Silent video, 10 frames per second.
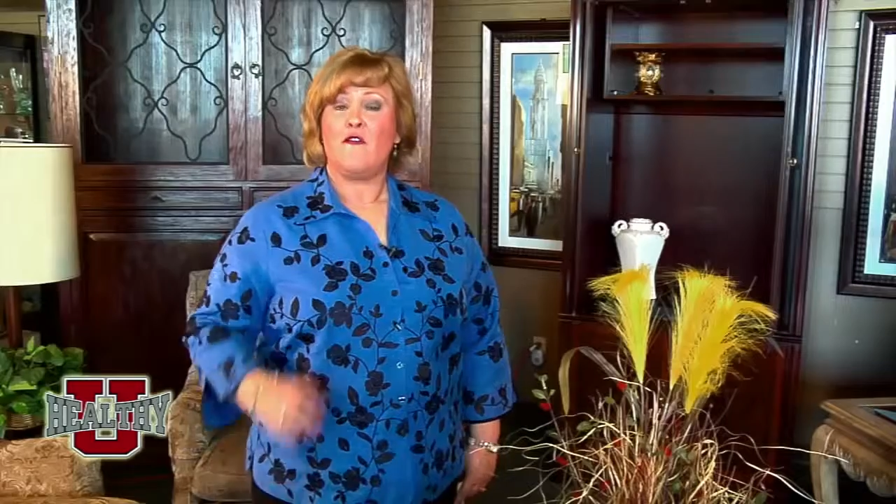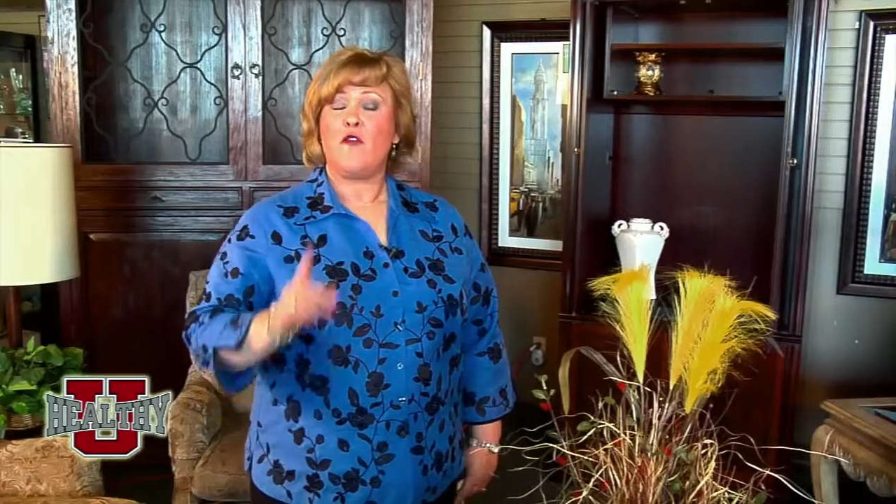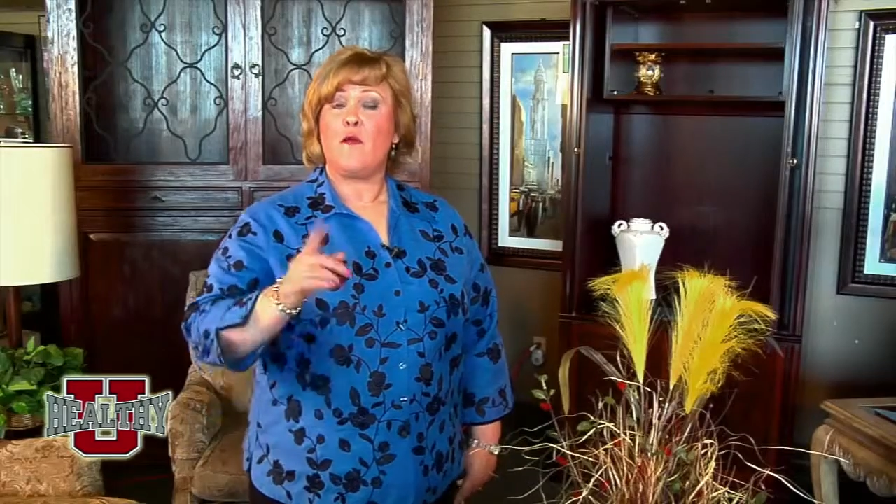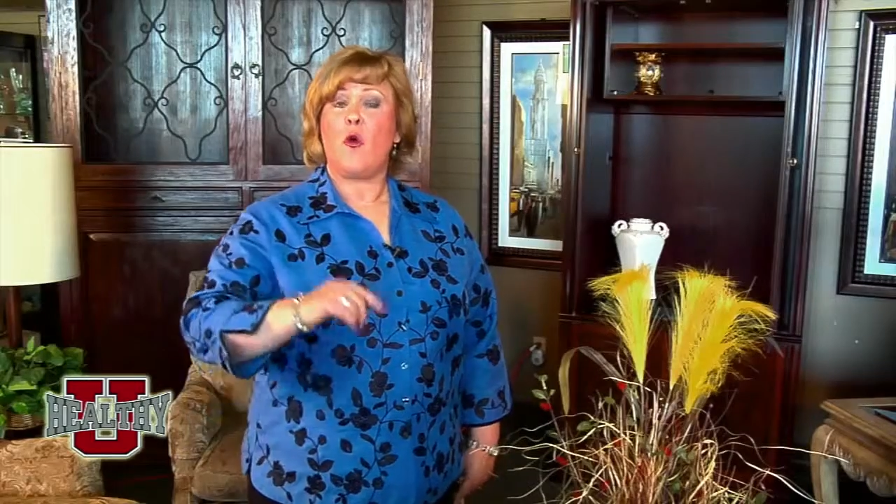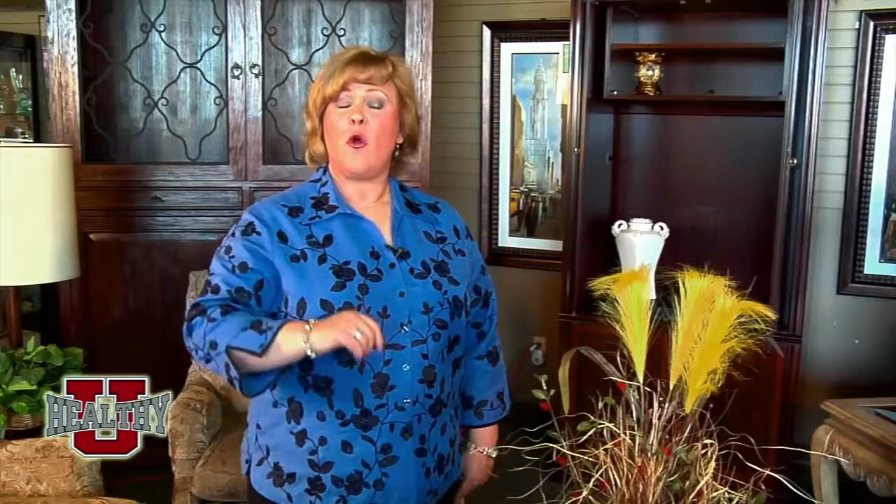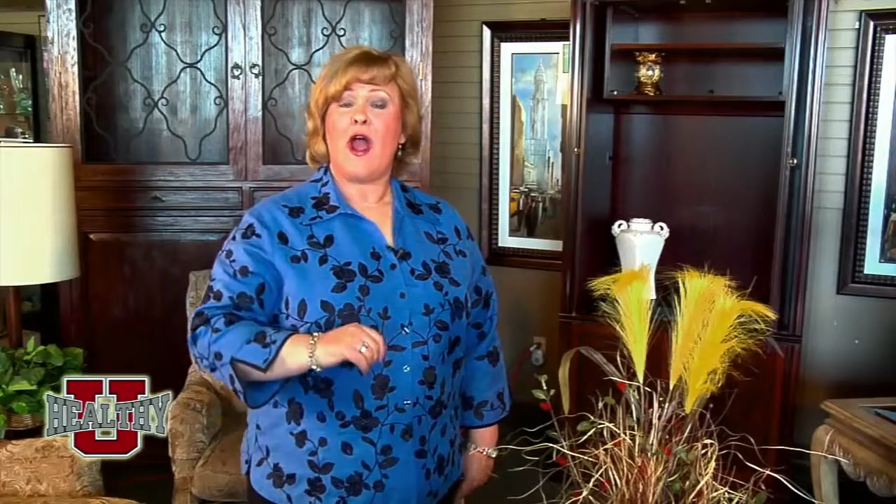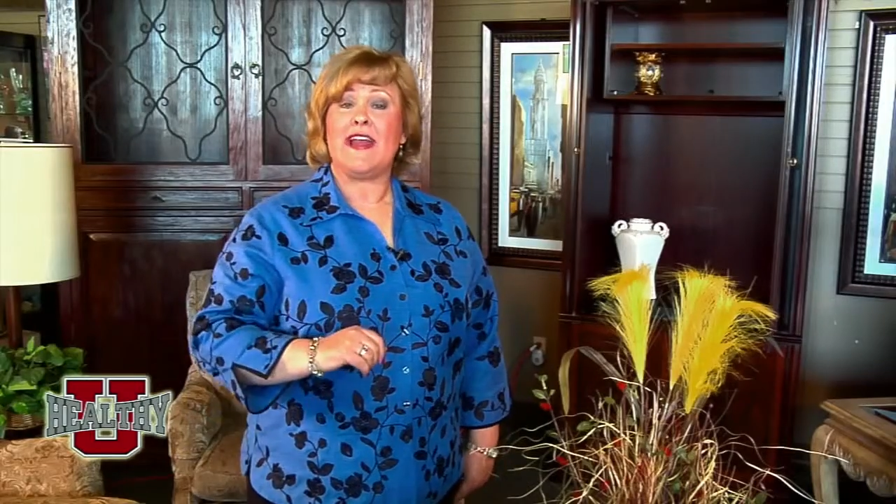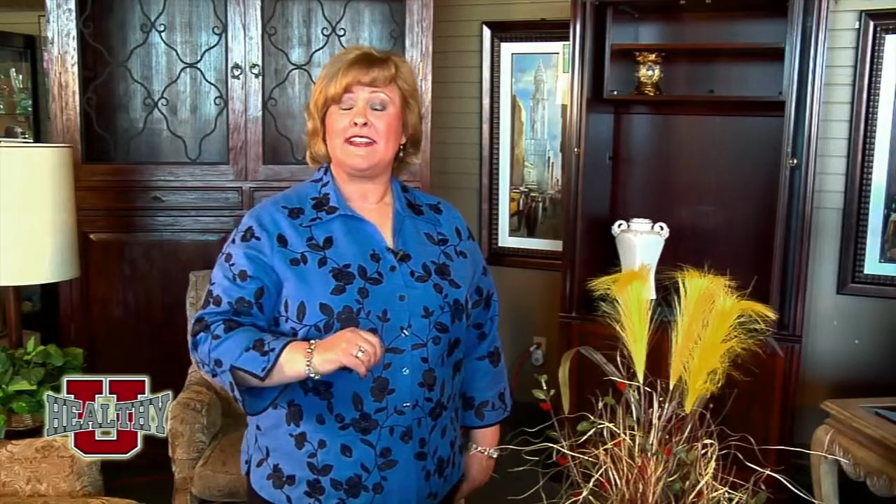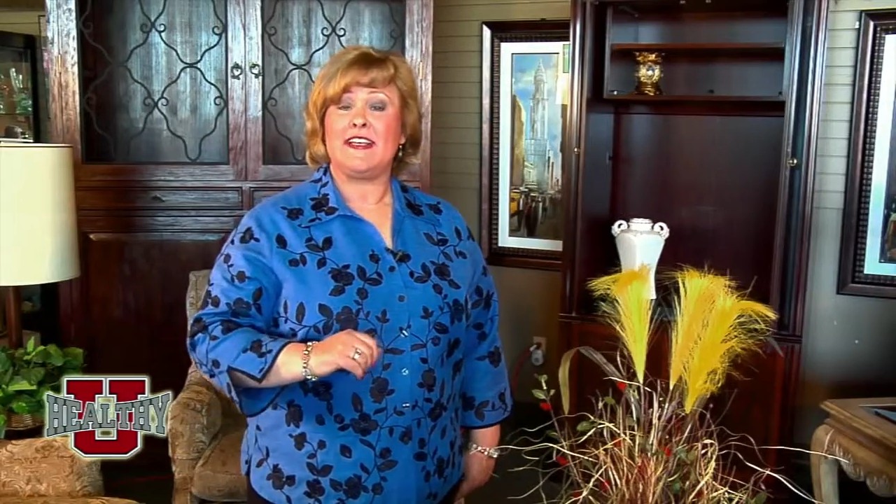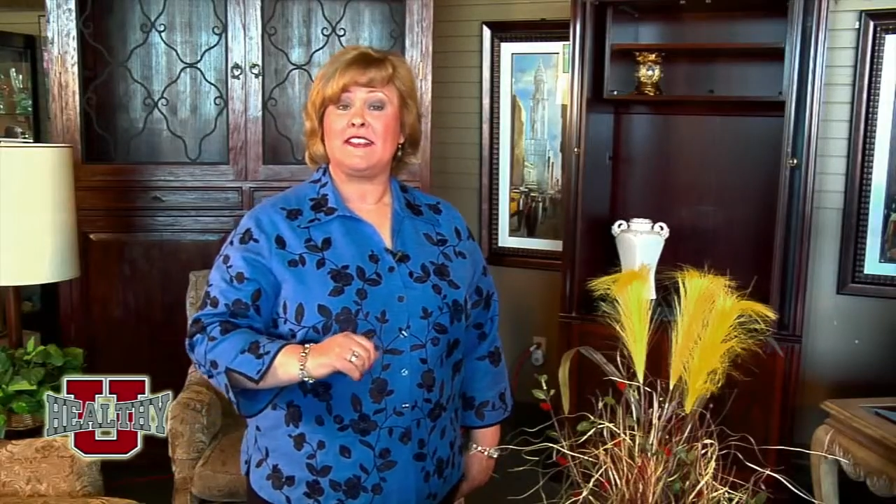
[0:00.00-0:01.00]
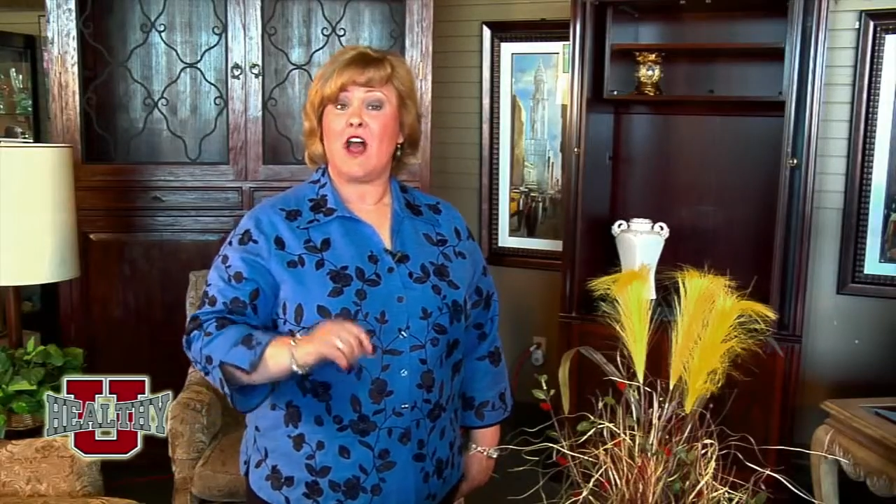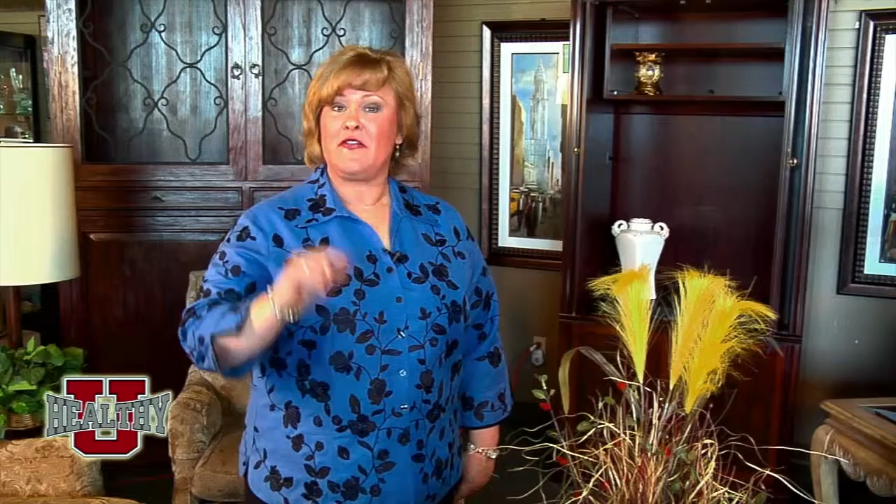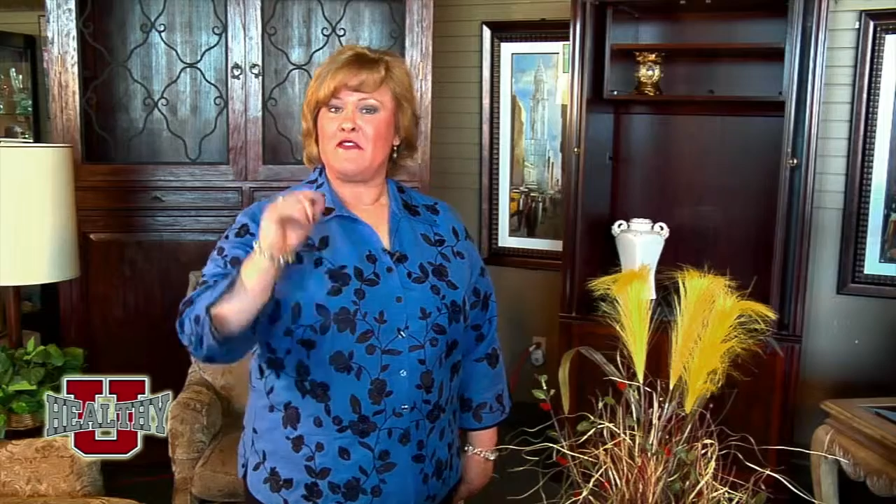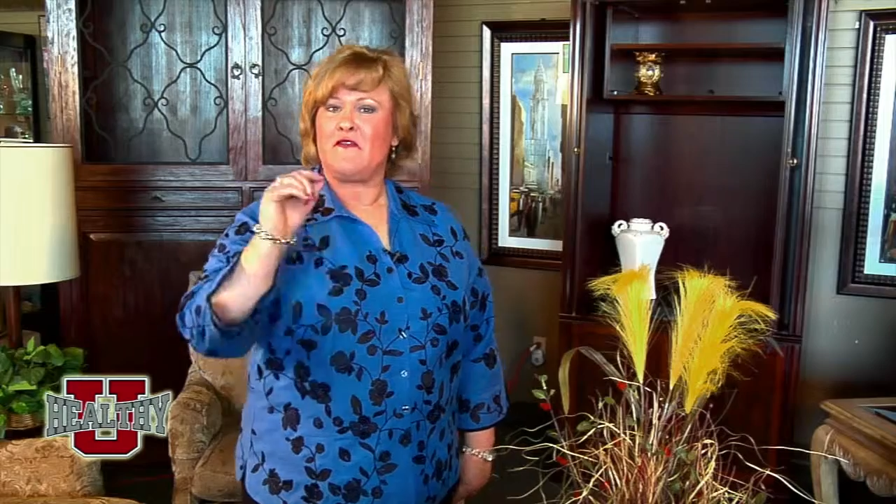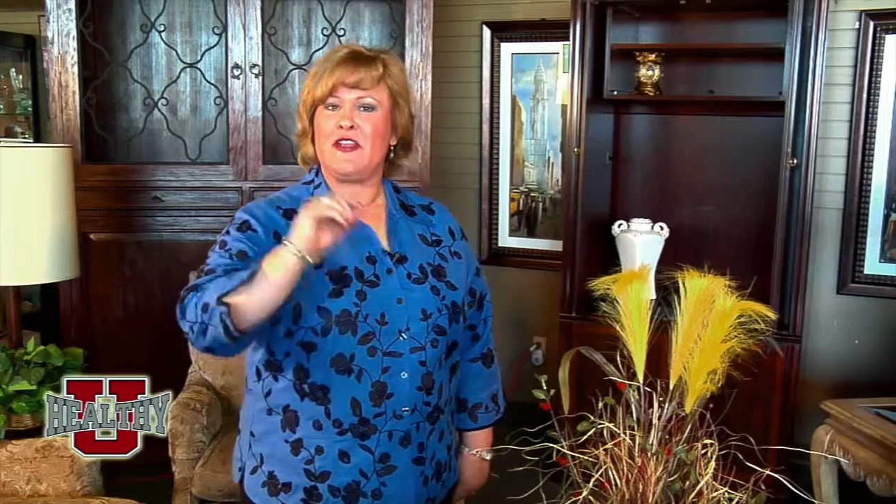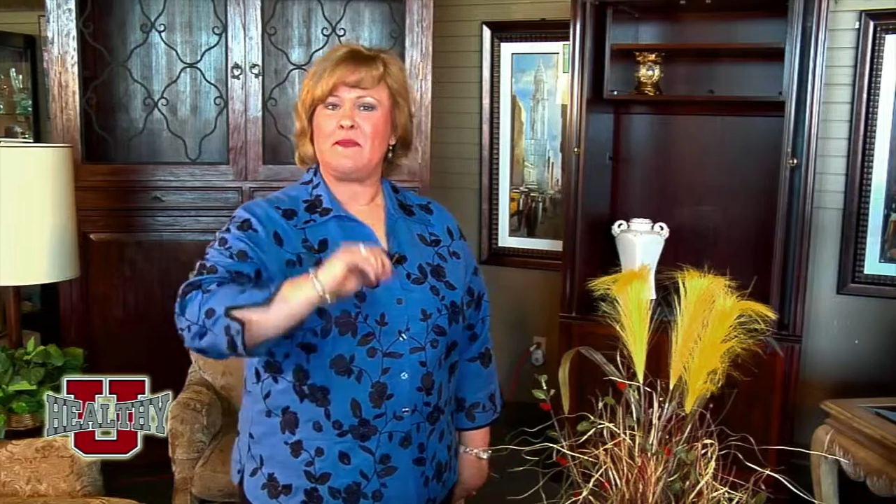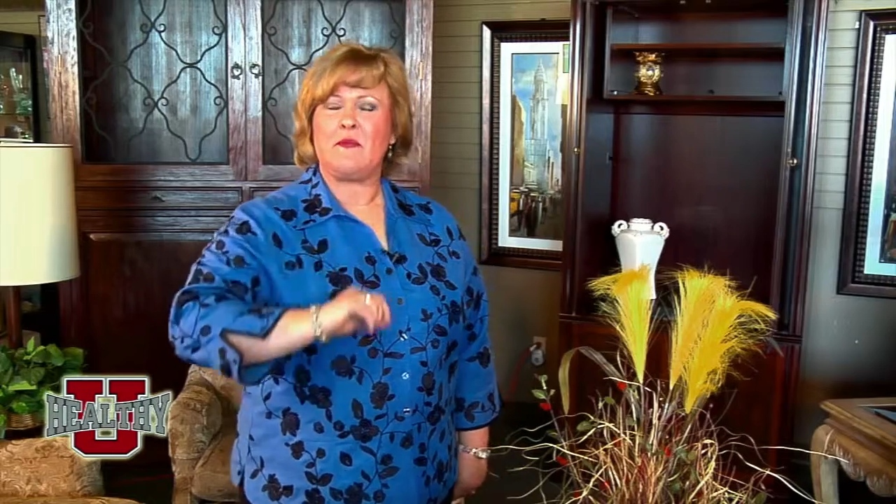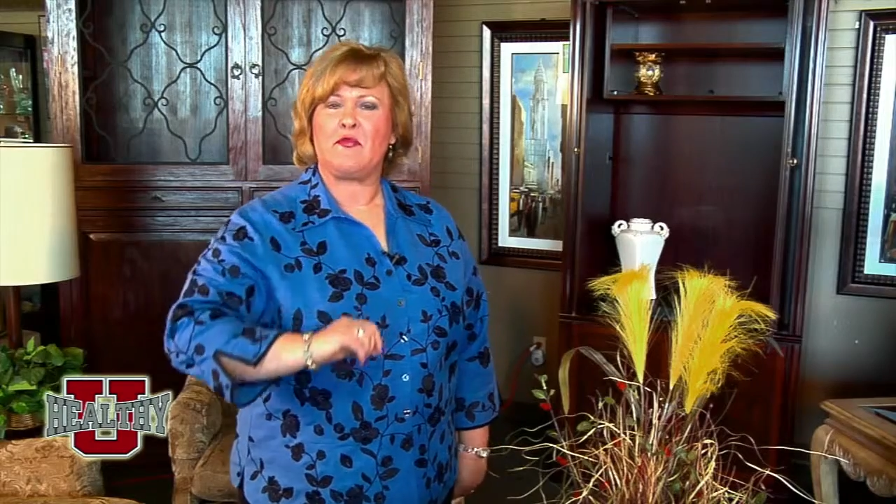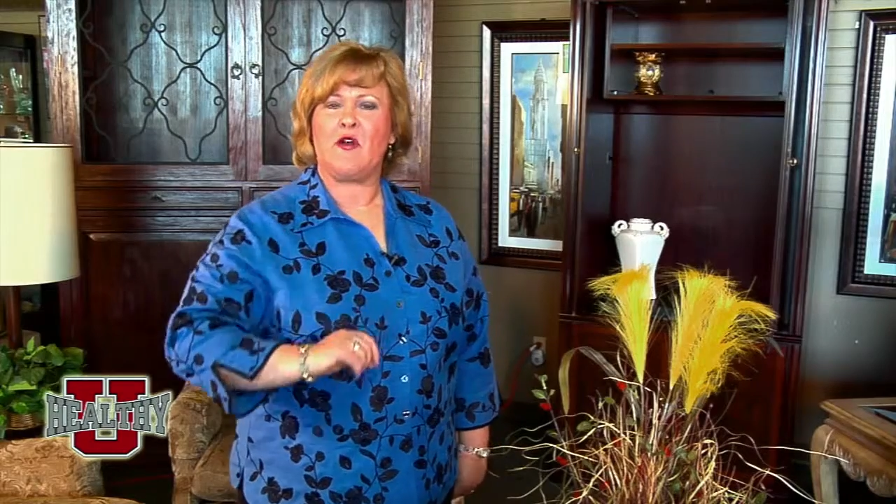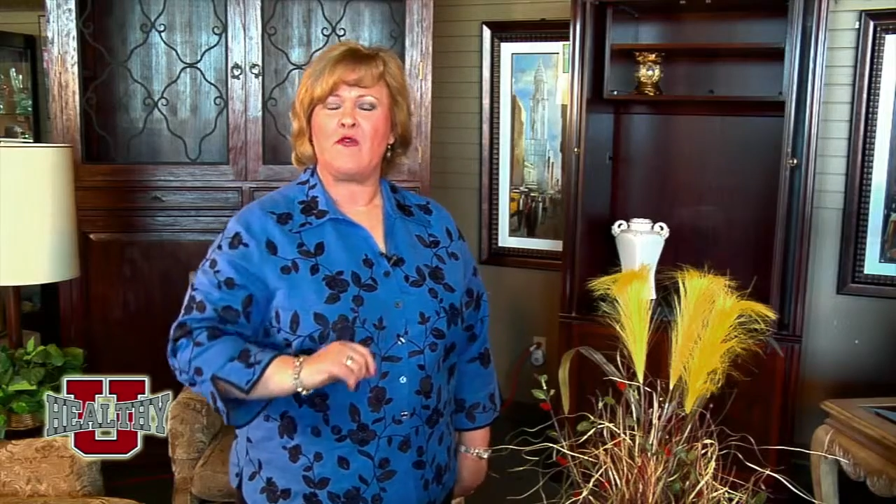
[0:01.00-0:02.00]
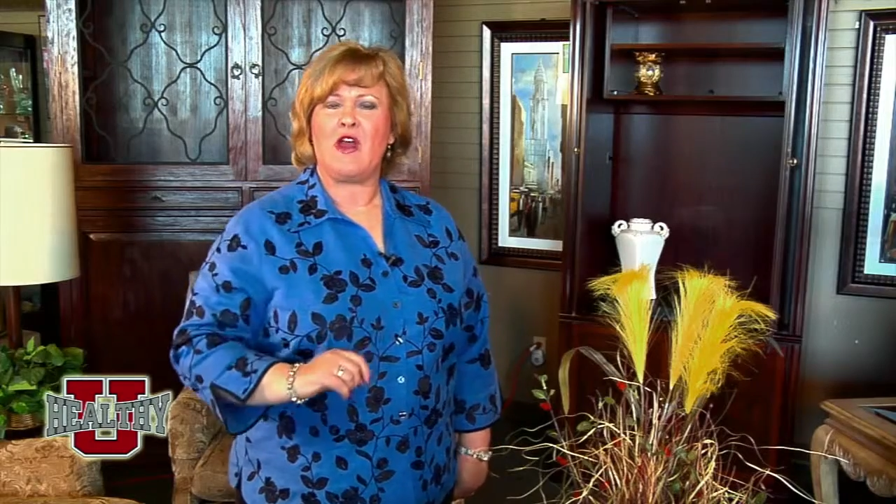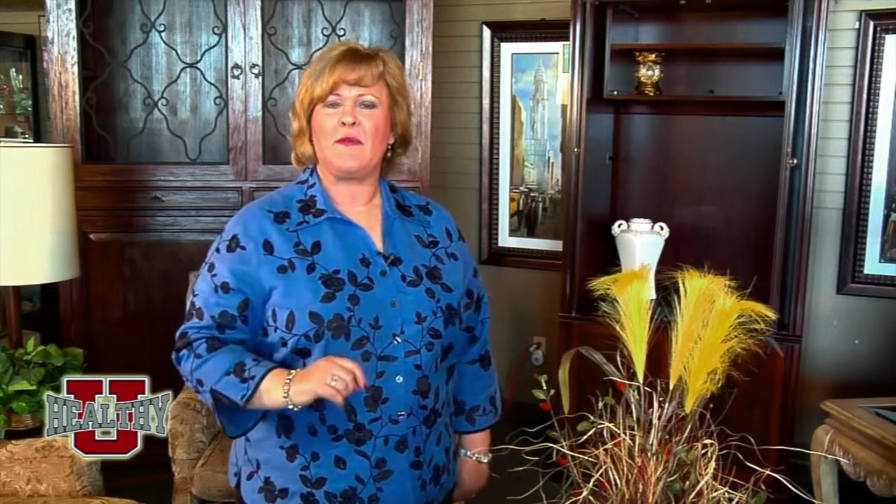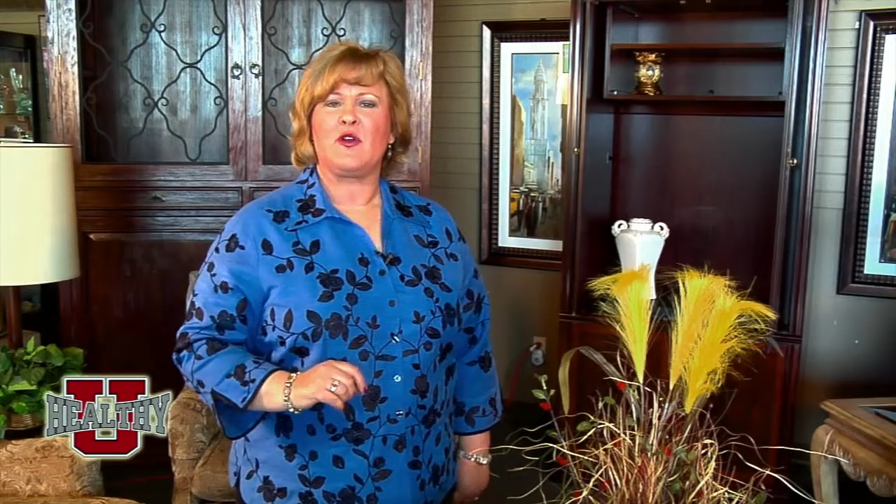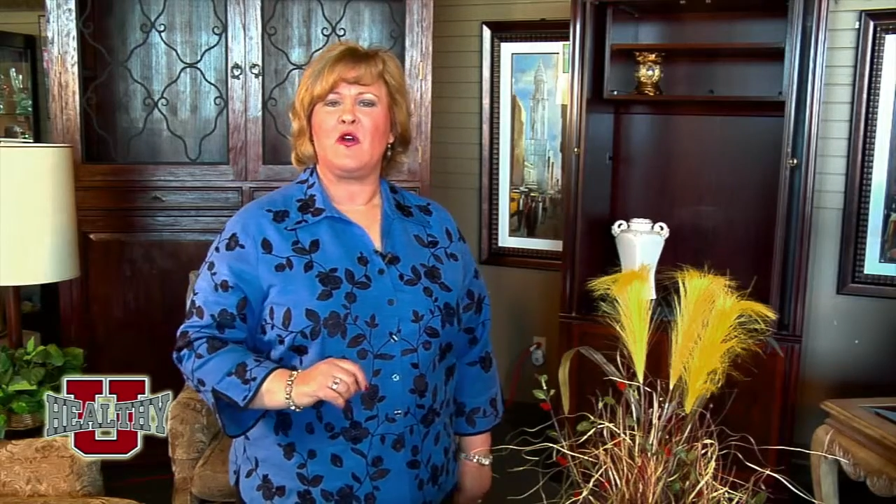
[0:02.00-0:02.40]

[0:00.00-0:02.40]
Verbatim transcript: For more ideas on the Flip It program,